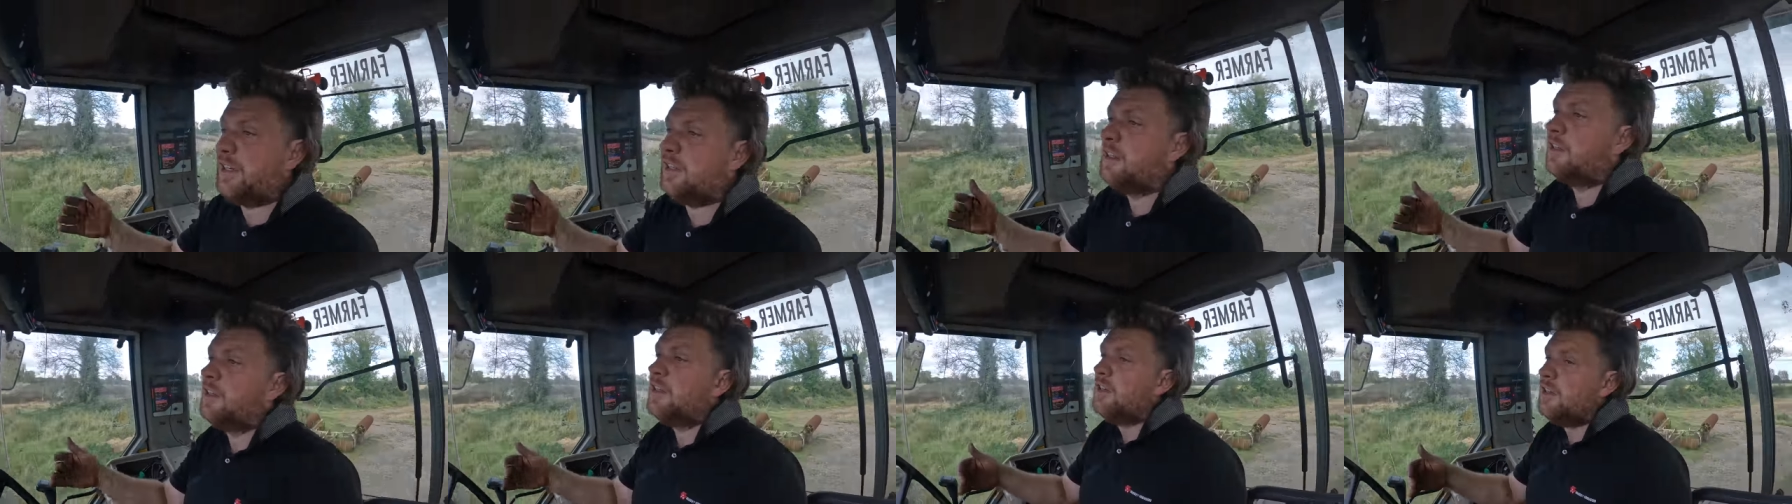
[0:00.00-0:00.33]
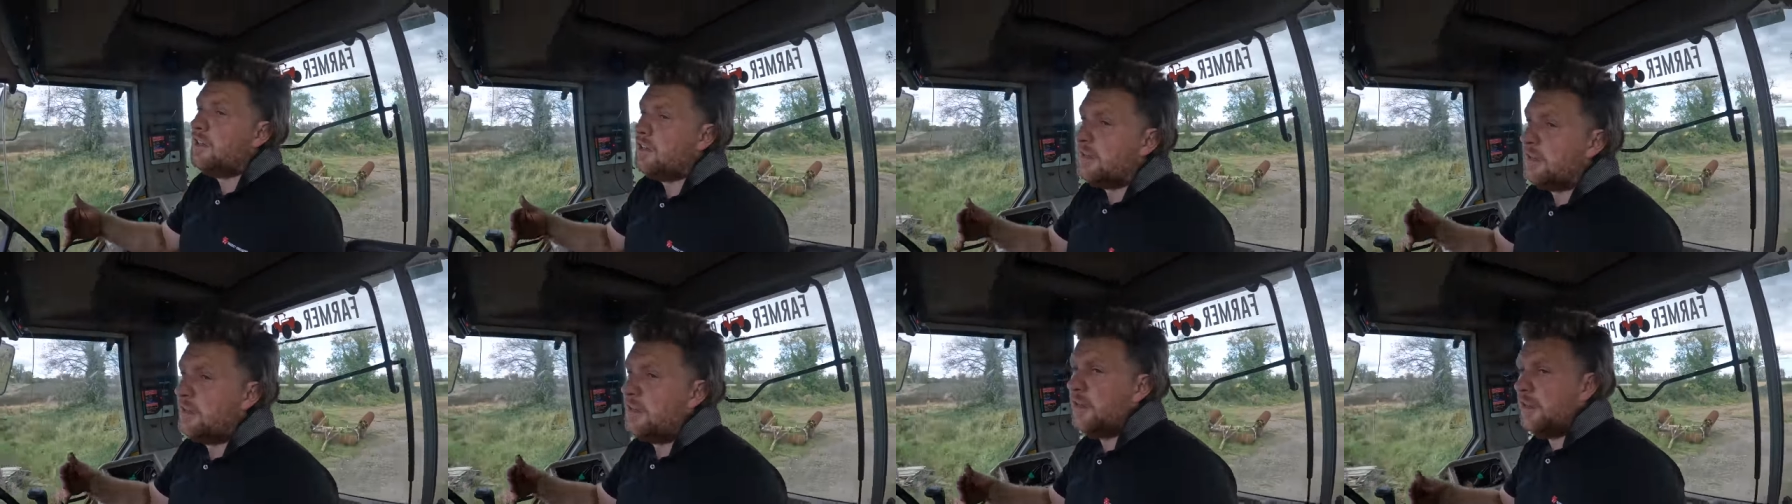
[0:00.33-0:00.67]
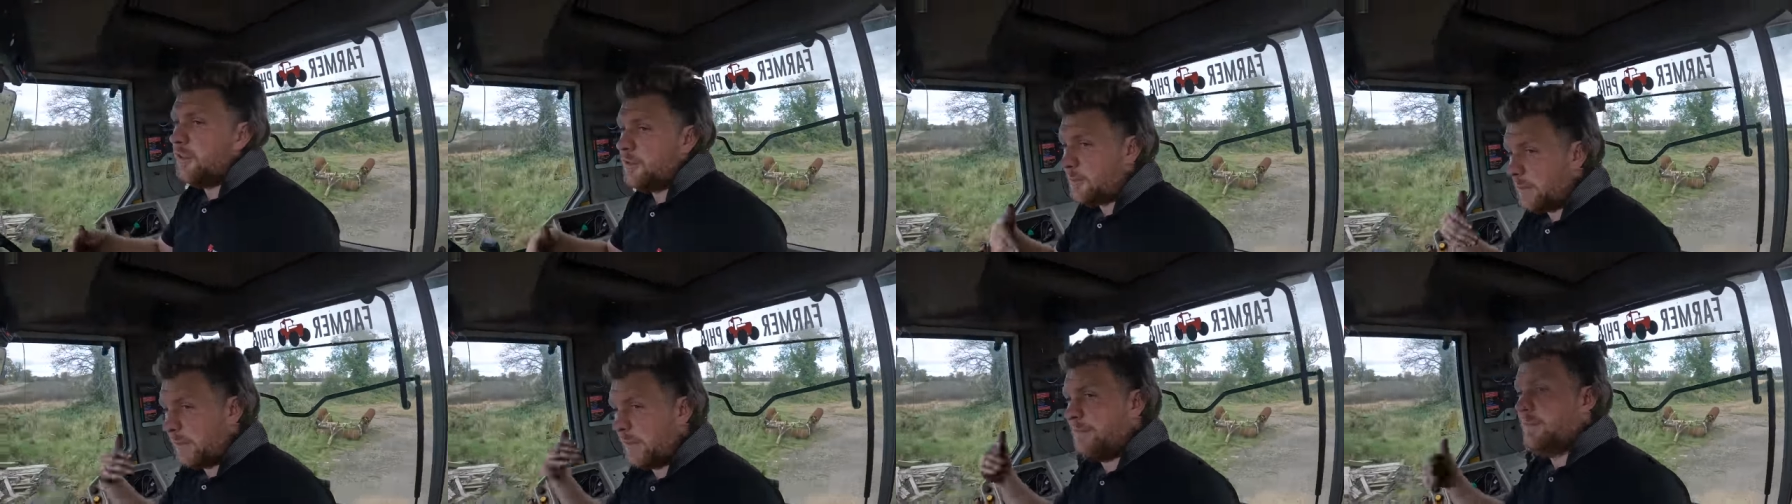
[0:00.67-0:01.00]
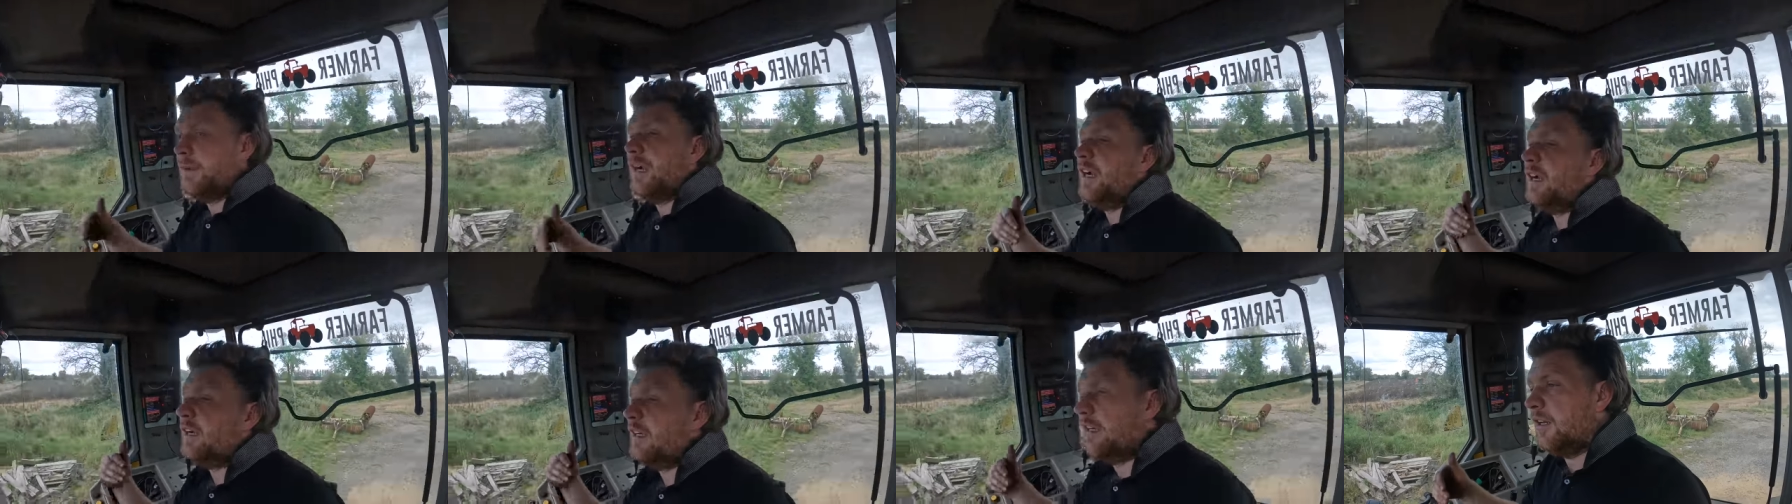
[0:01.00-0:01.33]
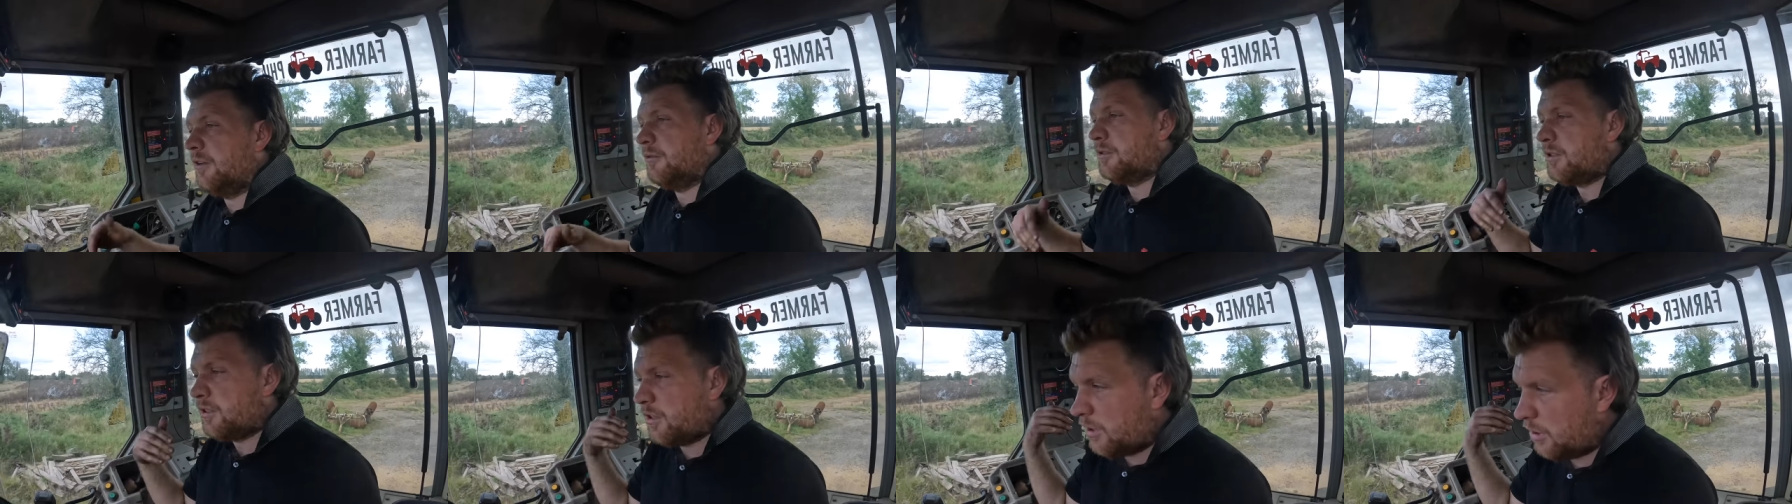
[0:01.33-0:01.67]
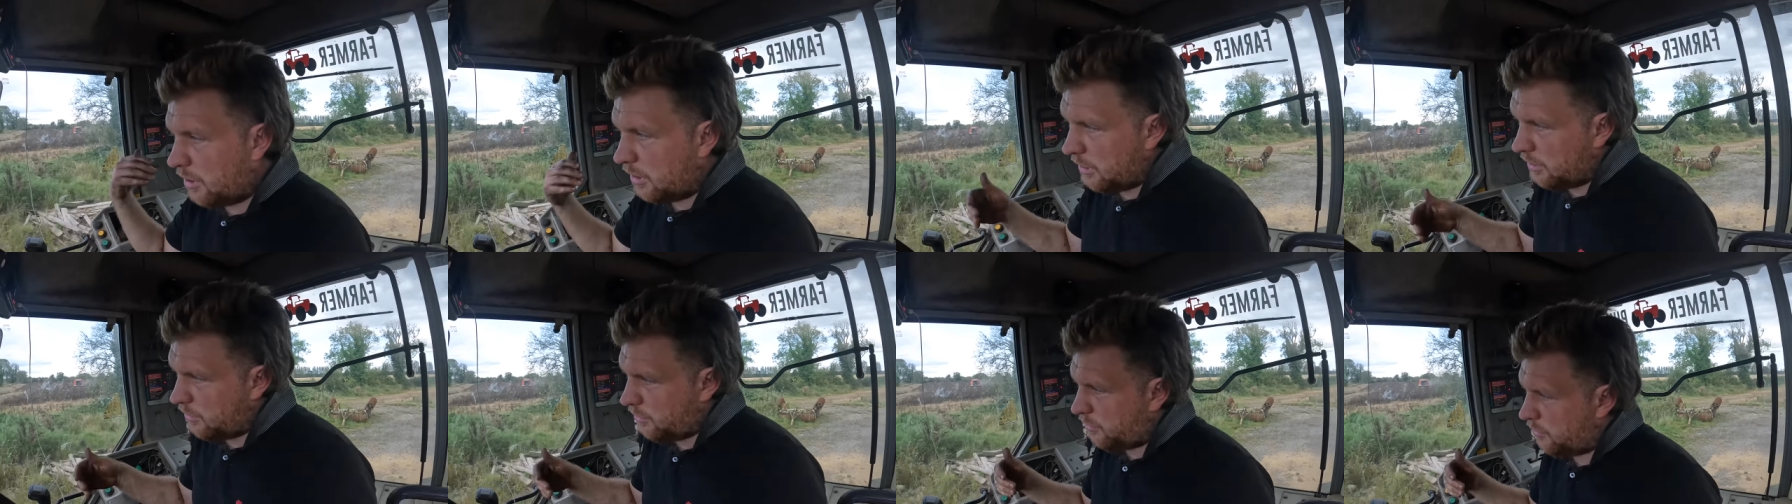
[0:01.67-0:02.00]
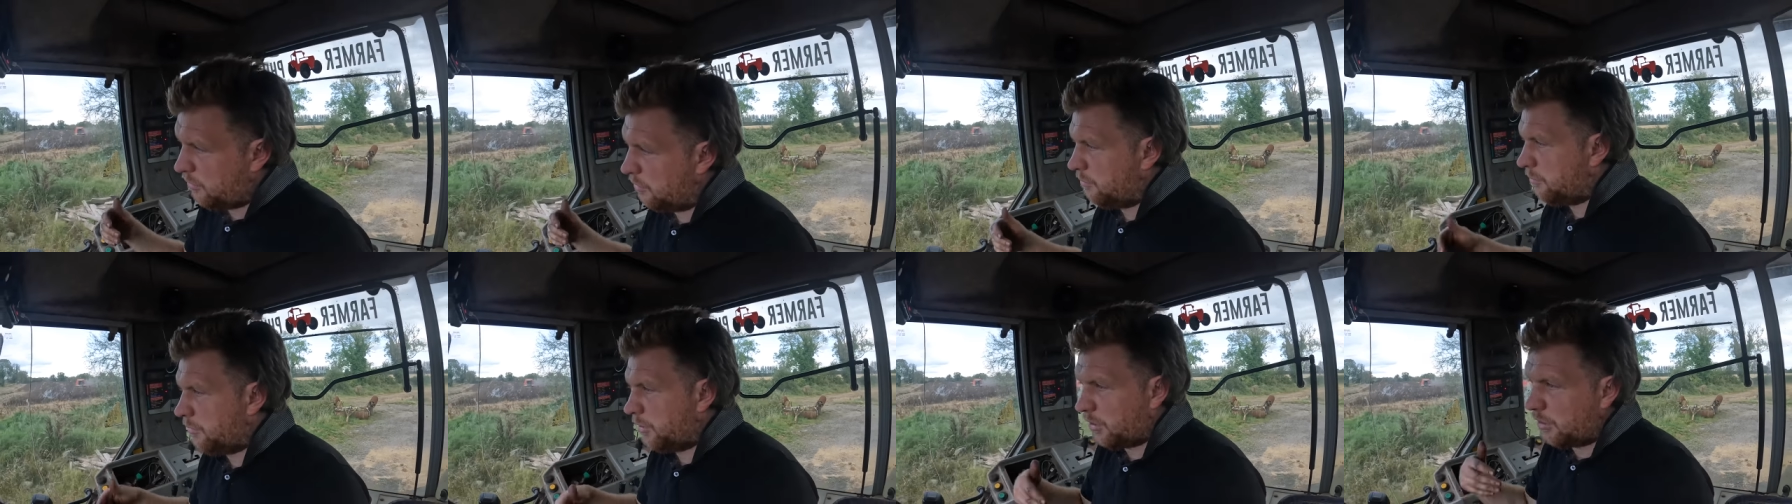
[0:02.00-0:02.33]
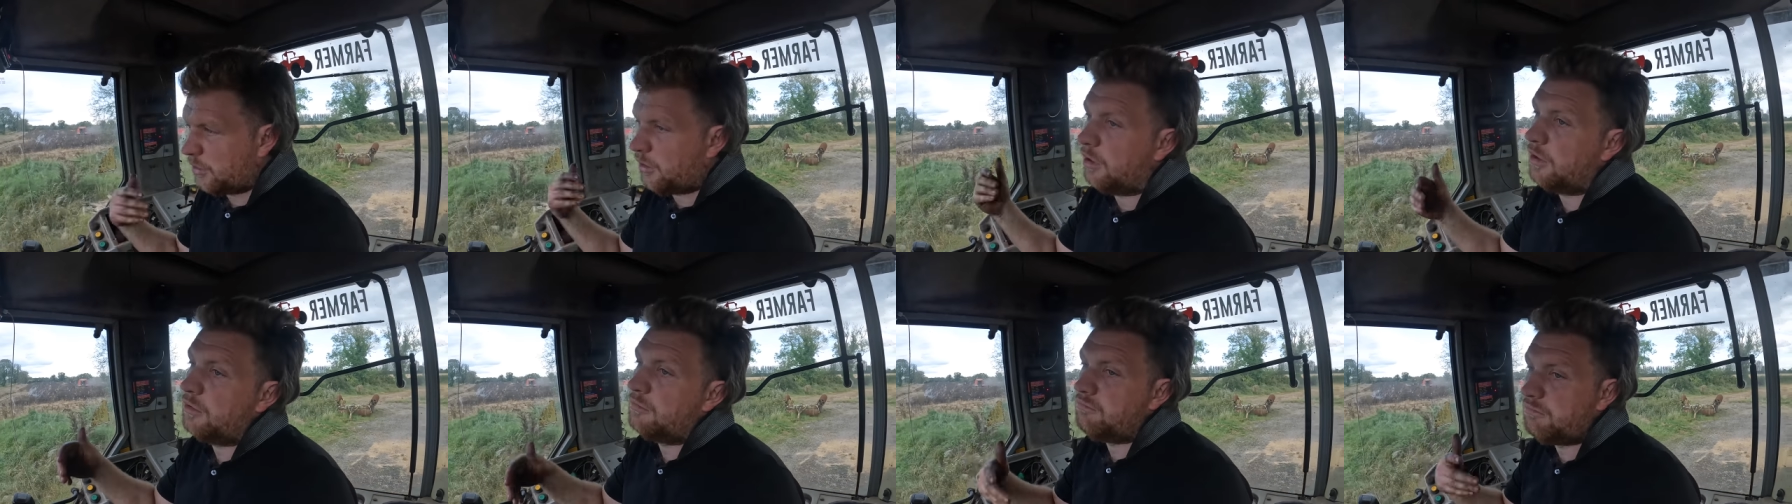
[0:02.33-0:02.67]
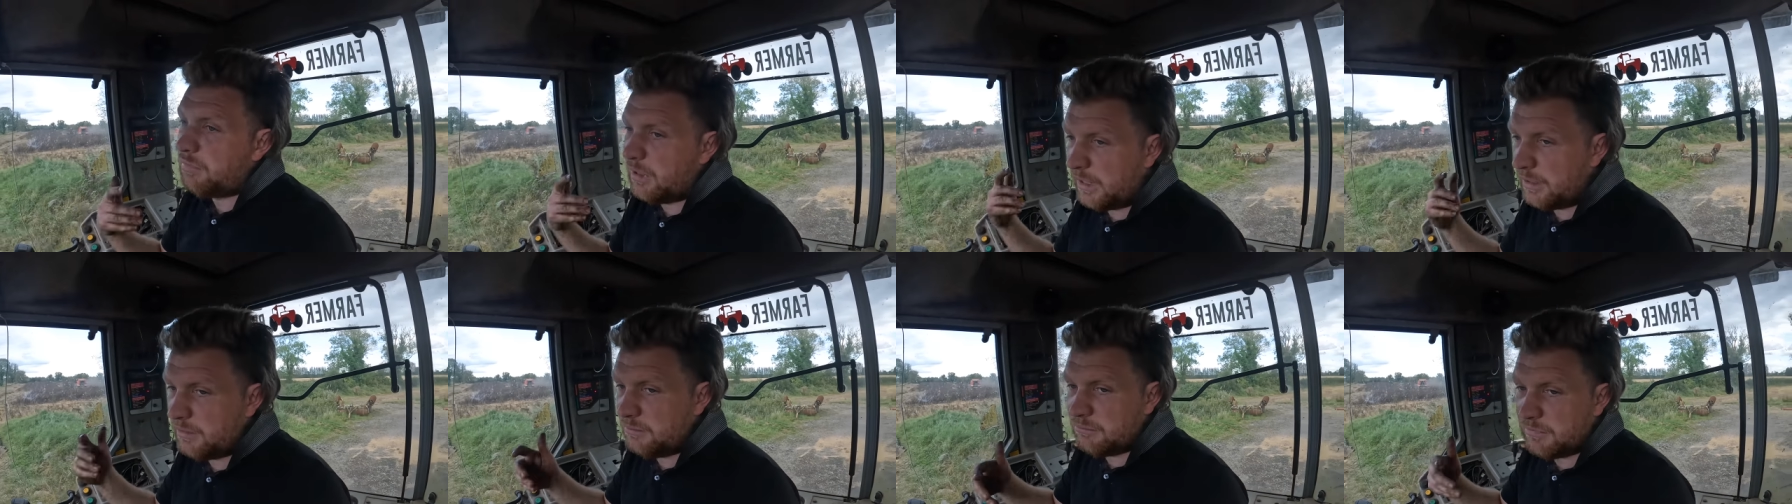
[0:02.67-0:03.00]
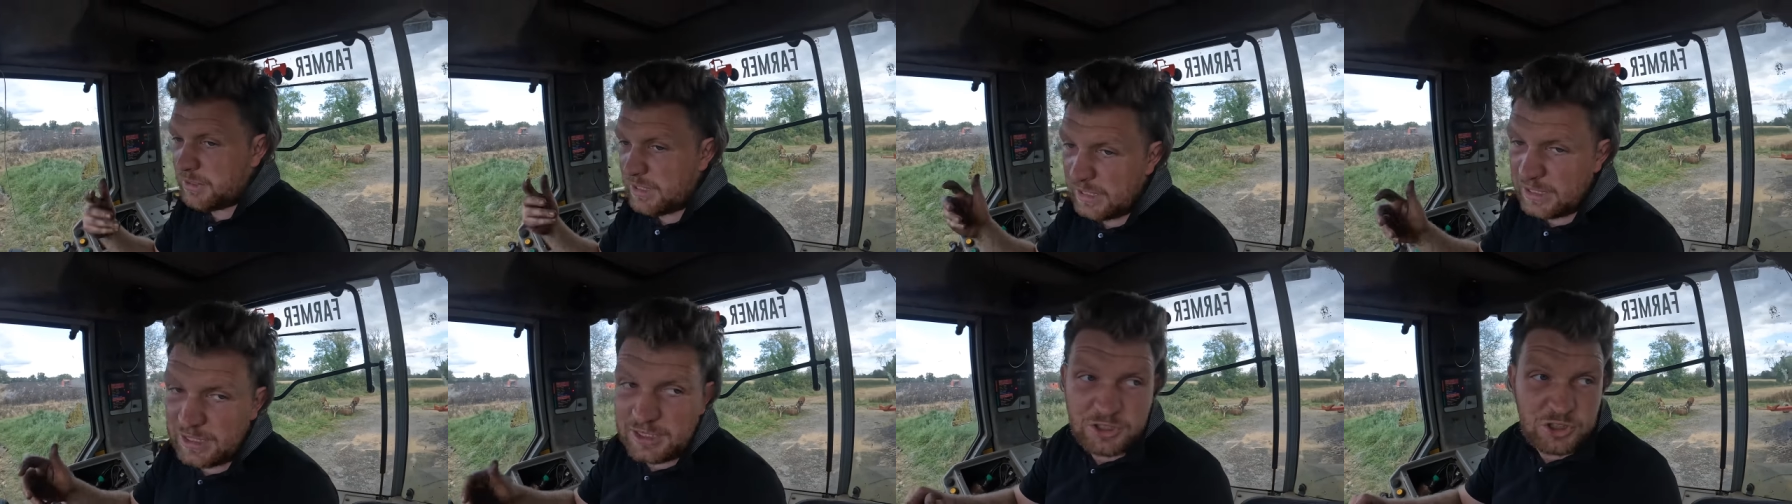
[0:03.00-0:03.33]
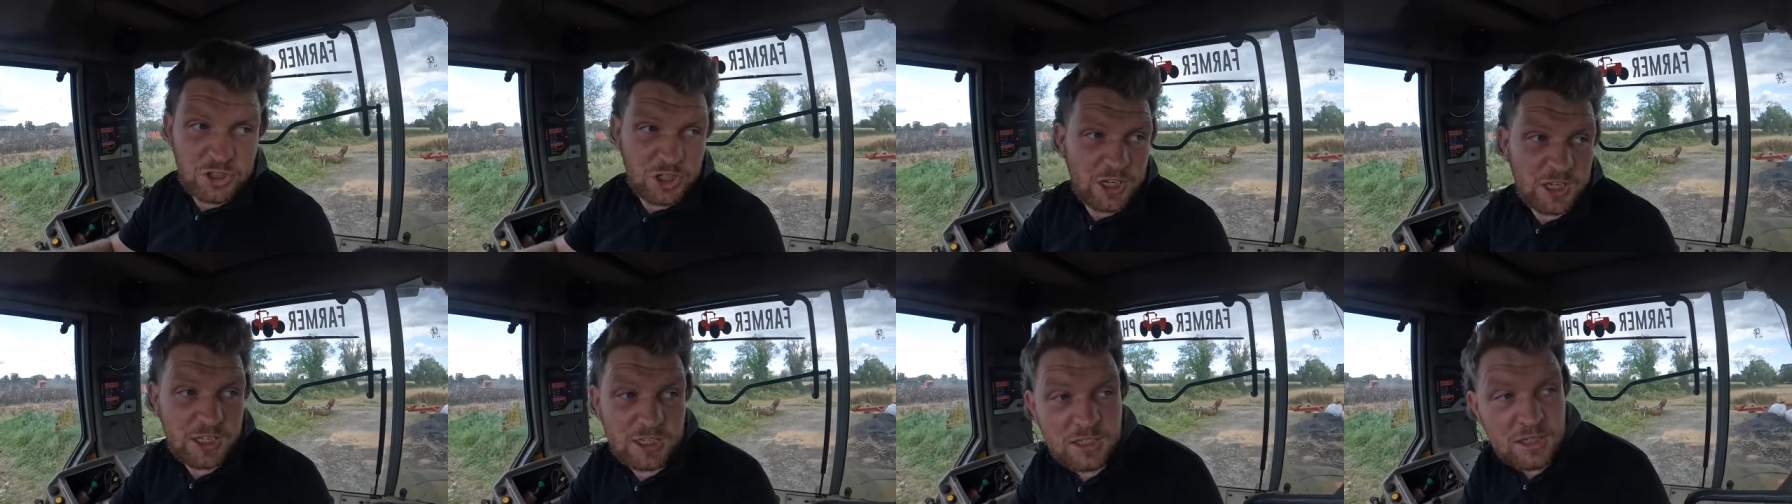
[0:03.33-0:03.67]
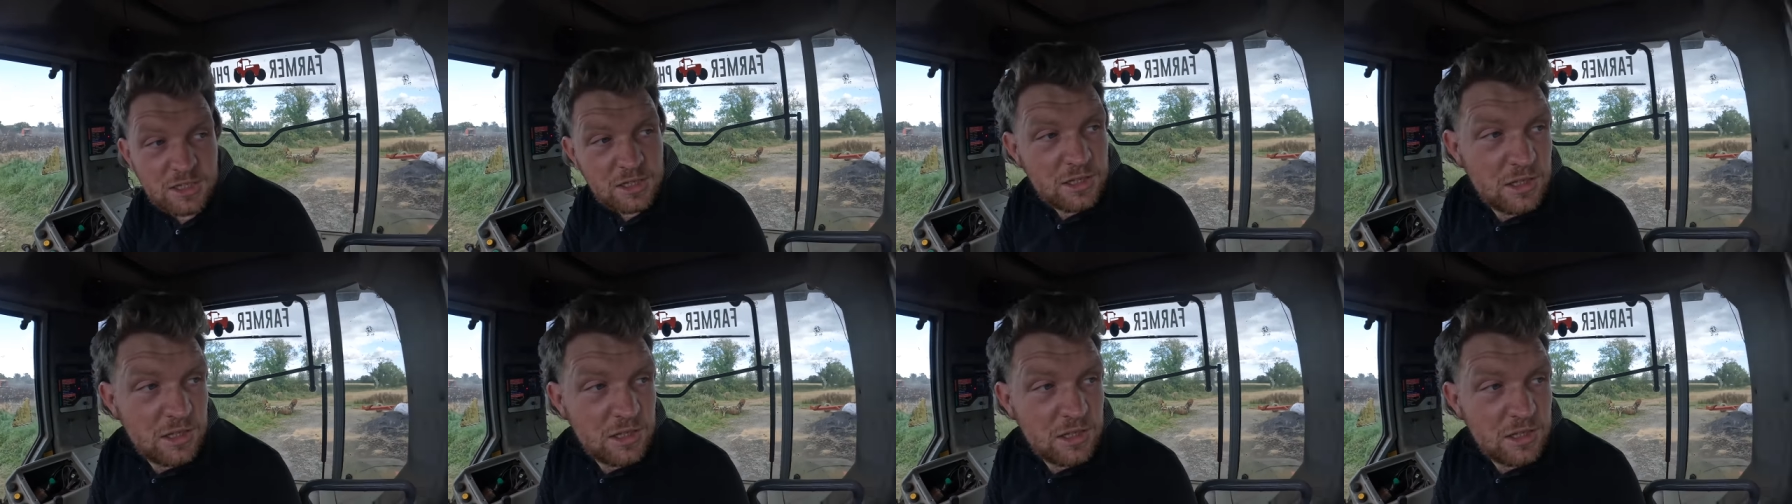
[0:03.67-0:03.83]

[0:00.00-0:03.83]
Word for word: a spring barley that was cut at home or cut in Killishee